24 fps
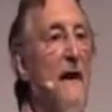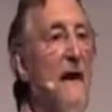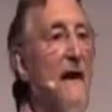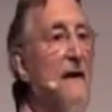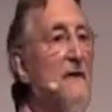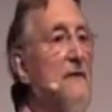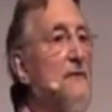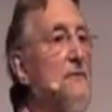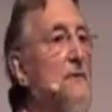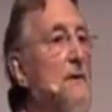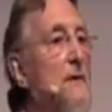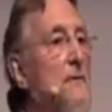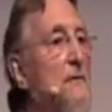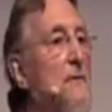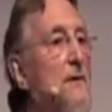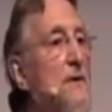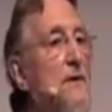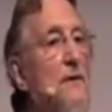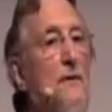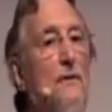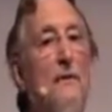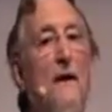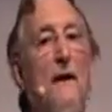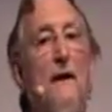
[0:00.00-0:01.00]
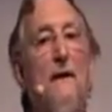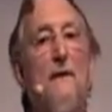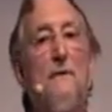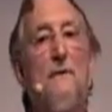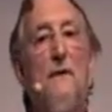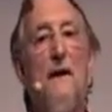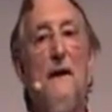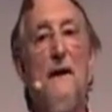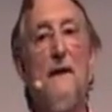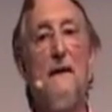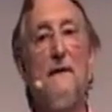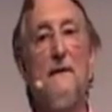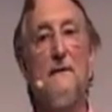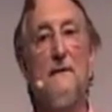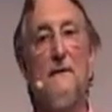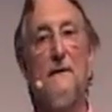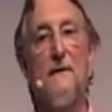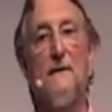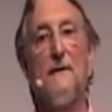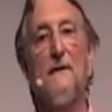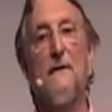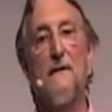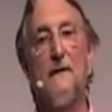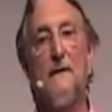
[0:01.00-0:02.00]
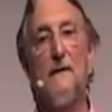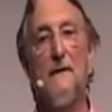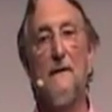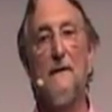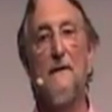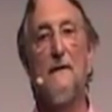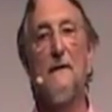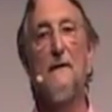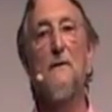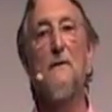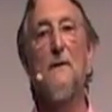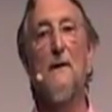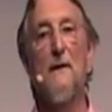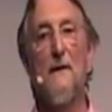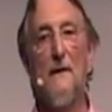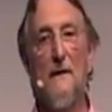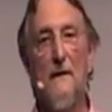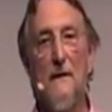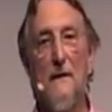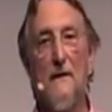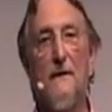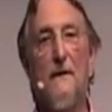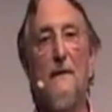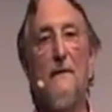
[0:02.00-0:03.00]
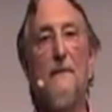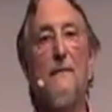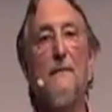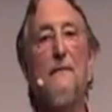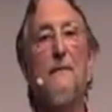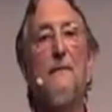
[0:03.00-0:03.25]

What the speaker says: as we move around in the world.